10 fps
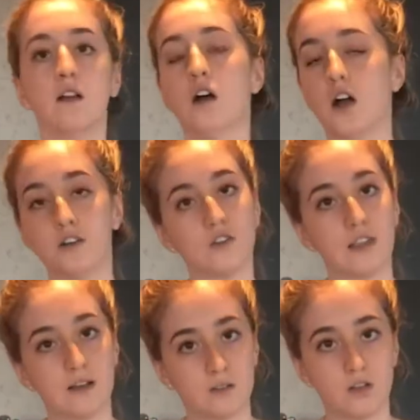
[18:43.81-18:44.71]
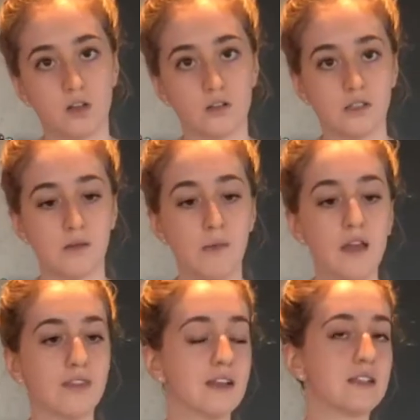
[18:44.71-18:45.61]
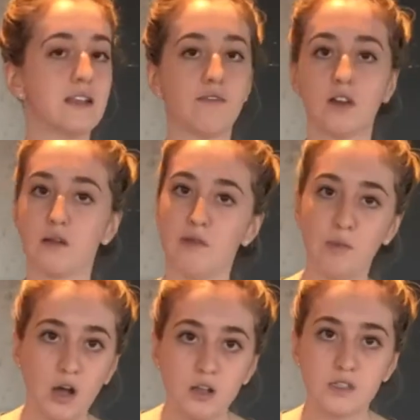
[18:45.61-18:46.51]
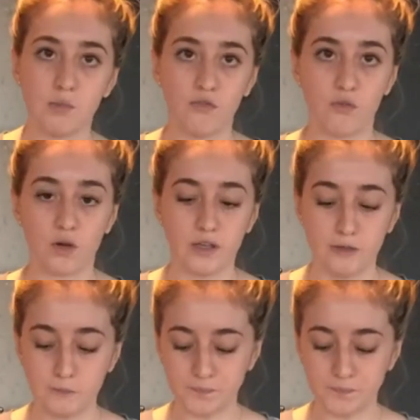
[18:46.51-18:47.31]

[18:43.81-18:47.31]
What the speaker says: $100,000 in a month, that's never going to be possible for you.